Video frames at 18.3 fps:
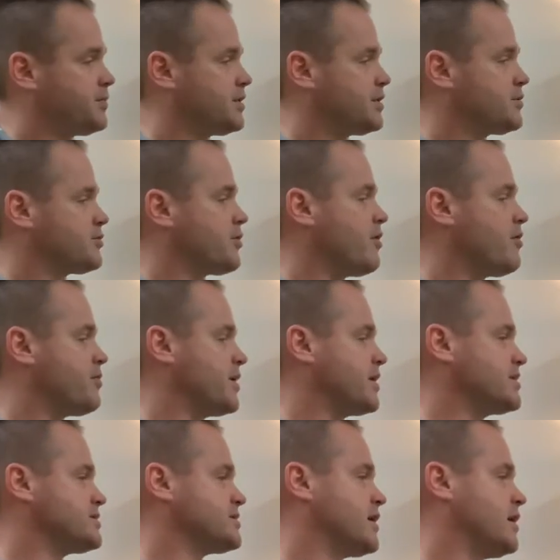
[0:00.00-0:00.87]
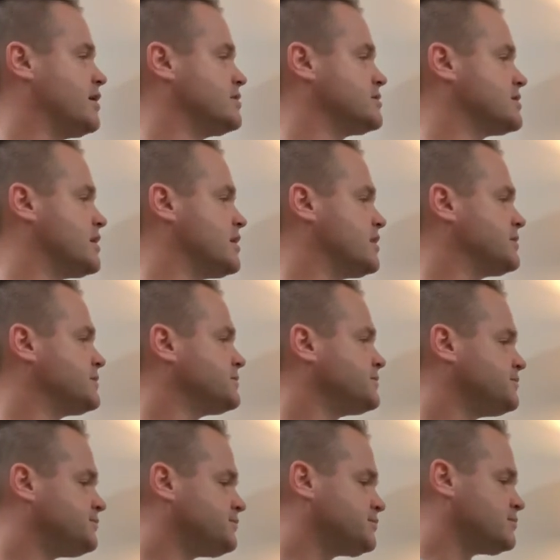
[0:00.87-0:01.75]
12 pentascales there.
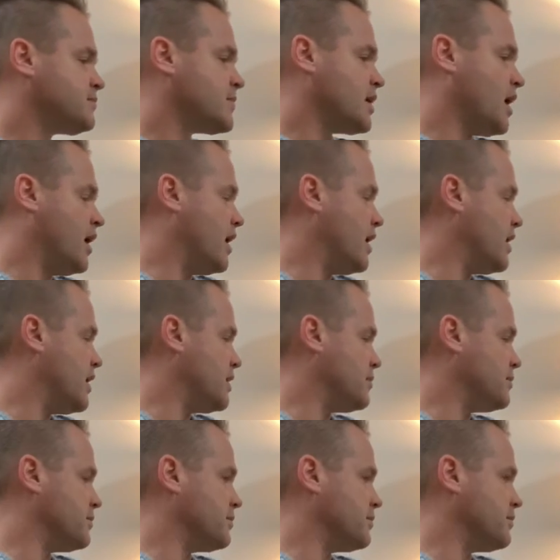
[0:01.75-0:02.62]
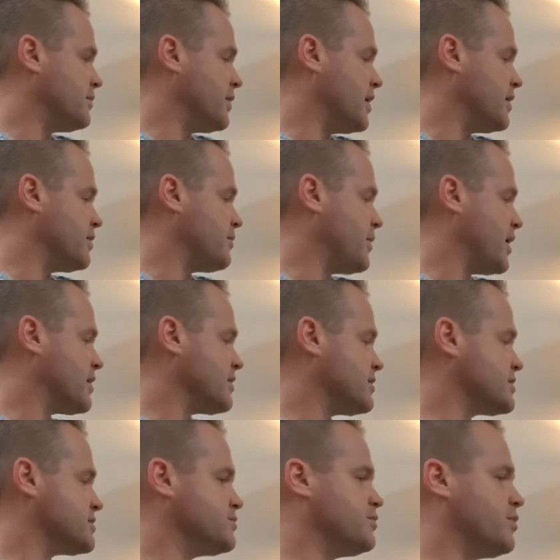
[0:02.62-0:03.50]
And the back of
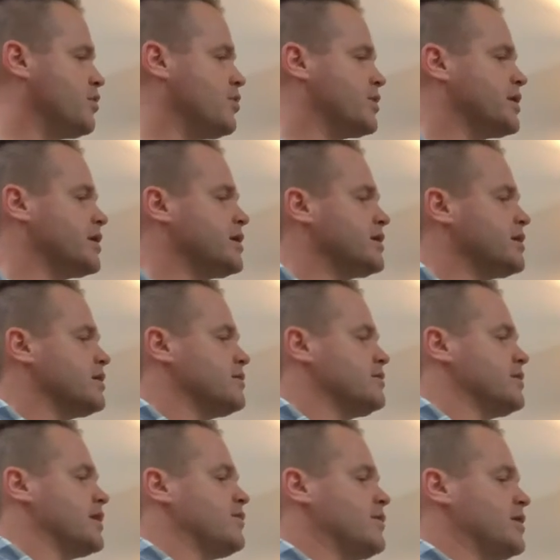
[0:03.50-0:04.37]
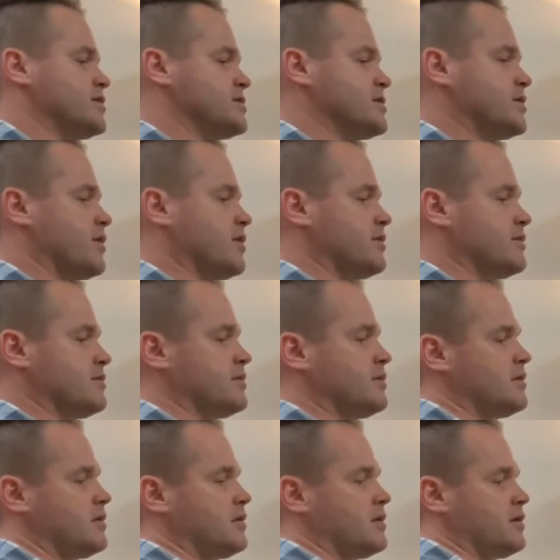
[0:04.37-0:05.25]
this book here, they've actually got
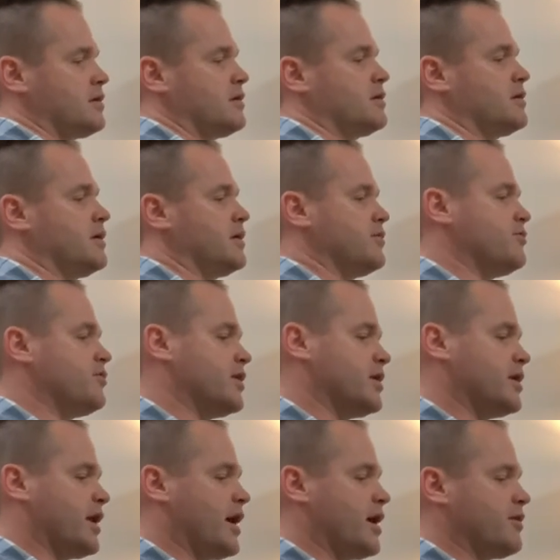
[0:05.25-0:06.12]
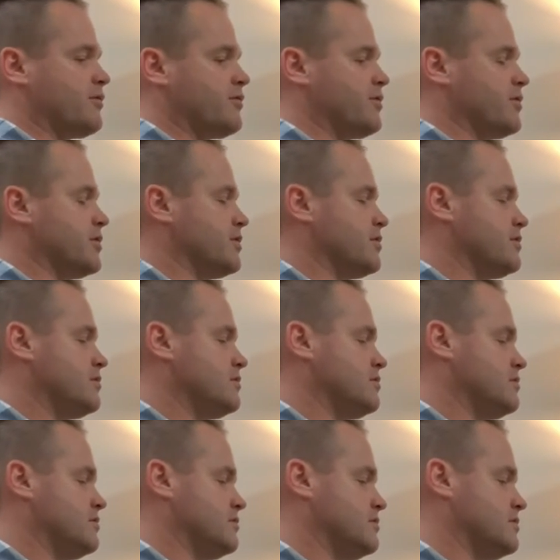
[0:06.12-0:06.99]
it written out for
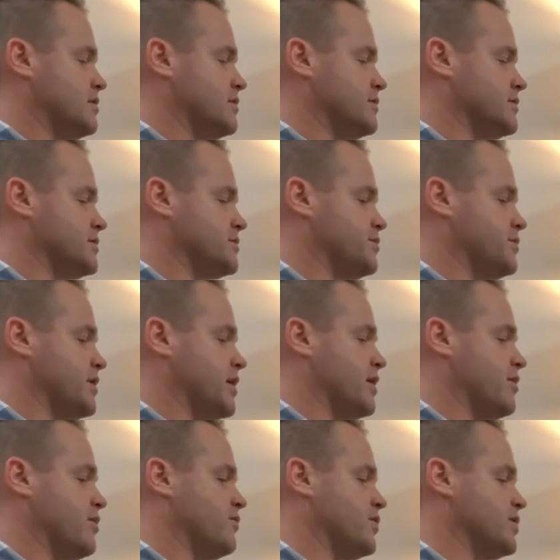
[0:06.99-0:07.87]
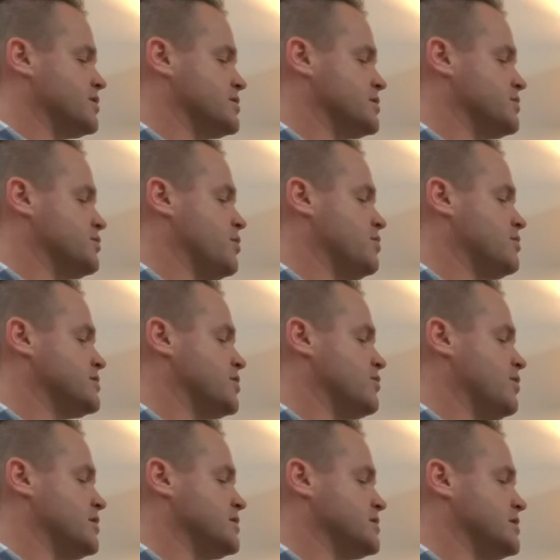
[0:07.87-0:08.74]
you. This Piano Adventures book. So
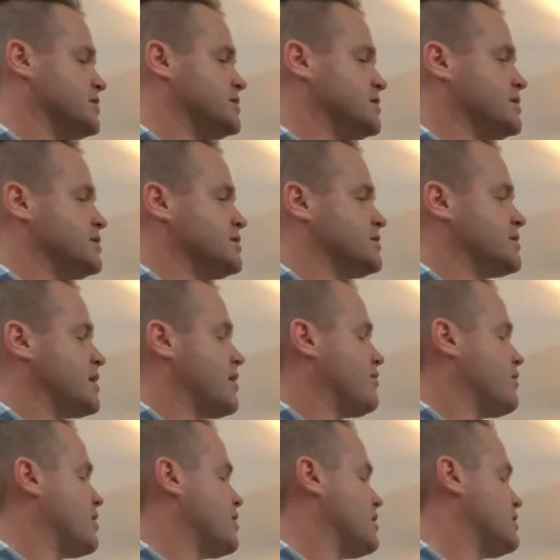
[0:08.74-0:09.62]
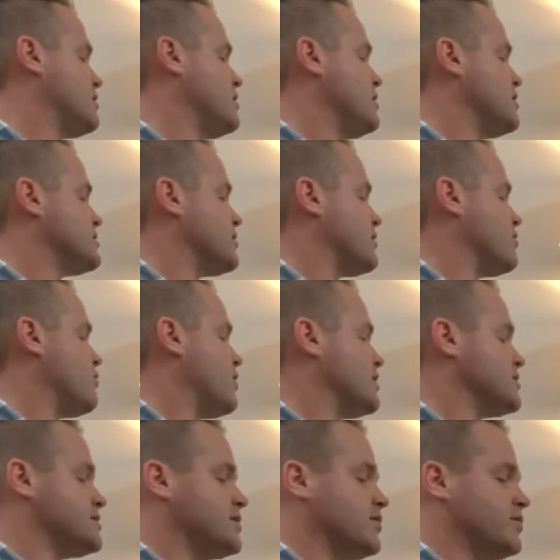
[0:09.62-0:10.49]

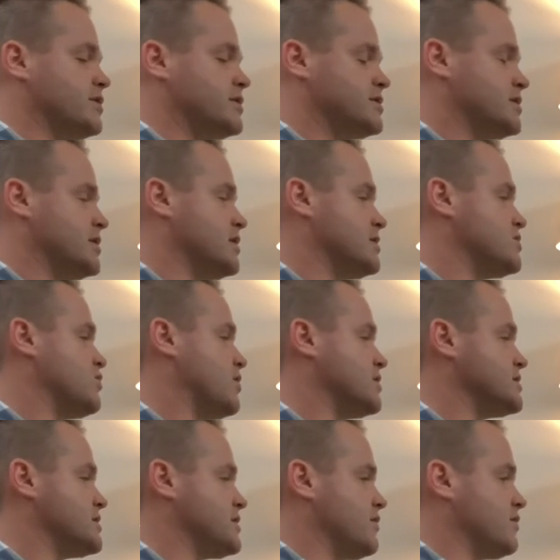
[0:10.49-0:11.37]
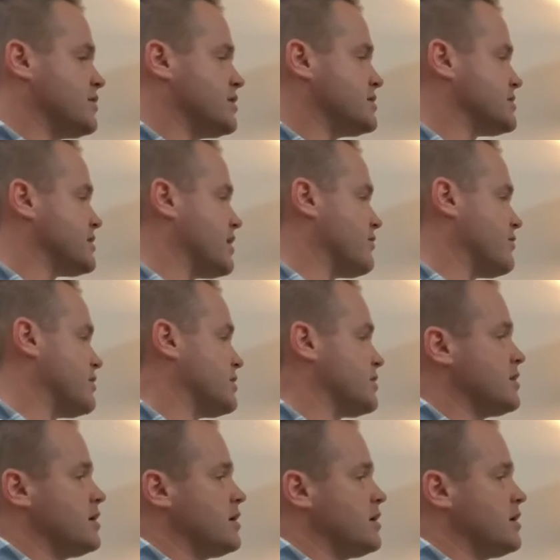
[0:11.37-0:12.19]
176, 177.